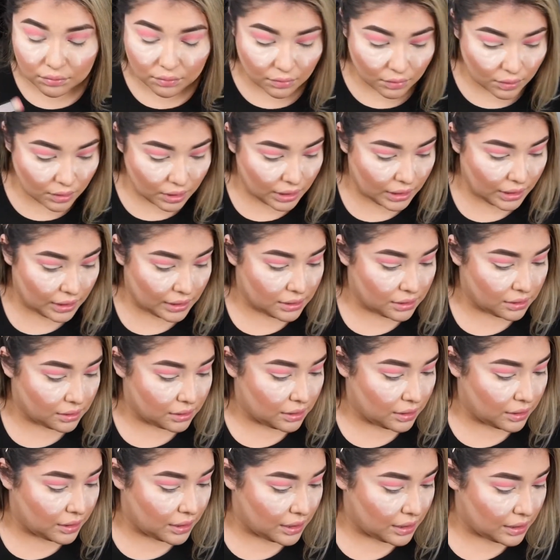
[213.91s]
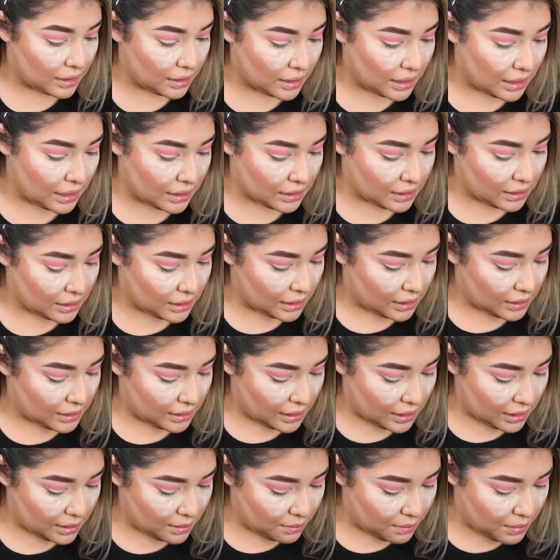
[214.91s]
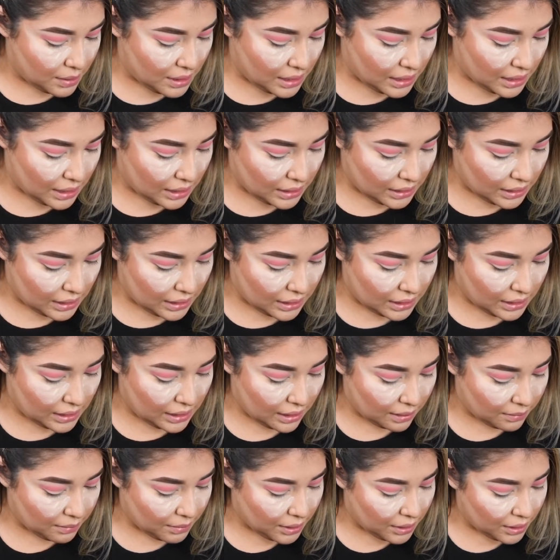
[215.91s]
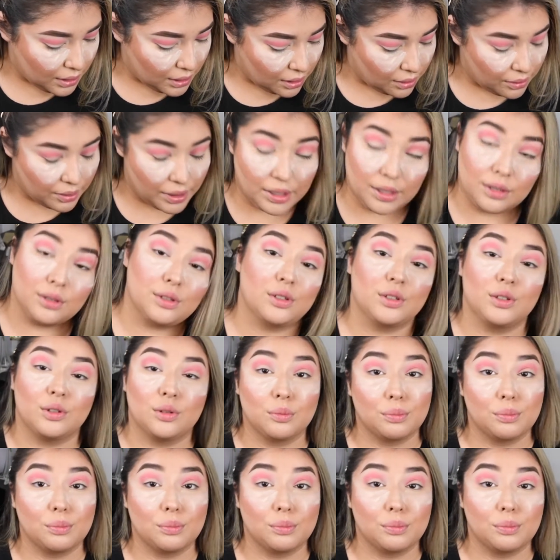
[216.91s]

Okay, so now that that's nice and blended, I'm gonna go into